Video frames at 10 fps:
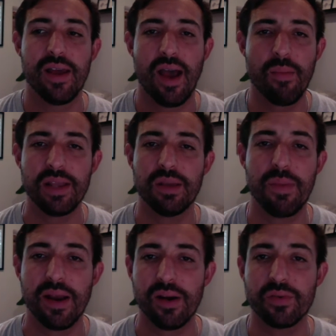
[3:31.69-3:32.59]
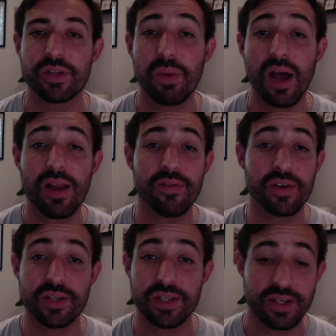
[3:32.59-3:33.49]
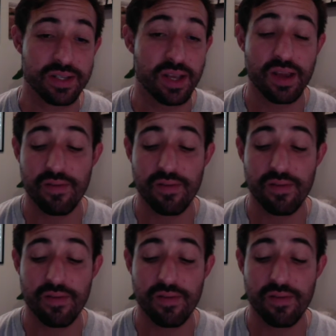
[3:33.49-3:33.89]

how might the parent respond versus this